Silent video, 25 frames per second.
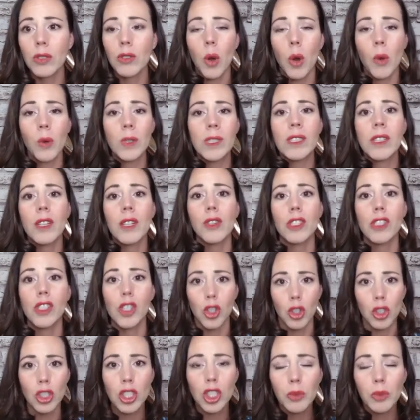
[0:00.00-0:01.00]
Go into the
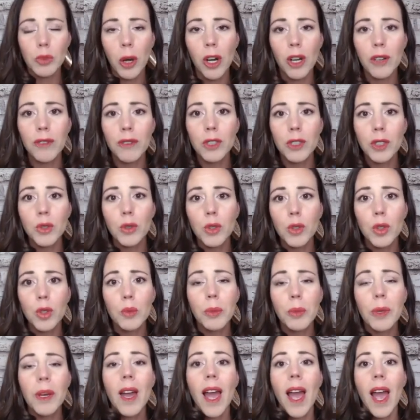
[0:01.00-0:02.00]
search bar of a group
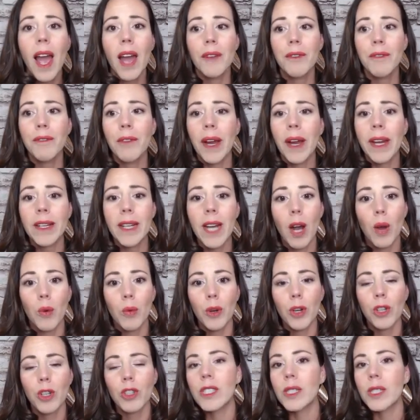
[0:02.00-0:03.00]
and find out
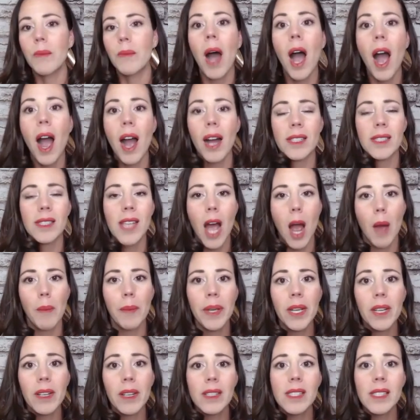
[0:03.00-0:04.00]
what are some hot
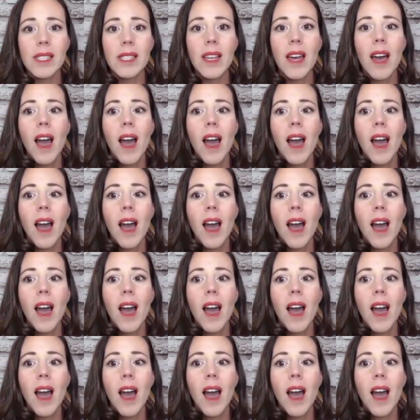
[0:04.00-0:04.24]
topics.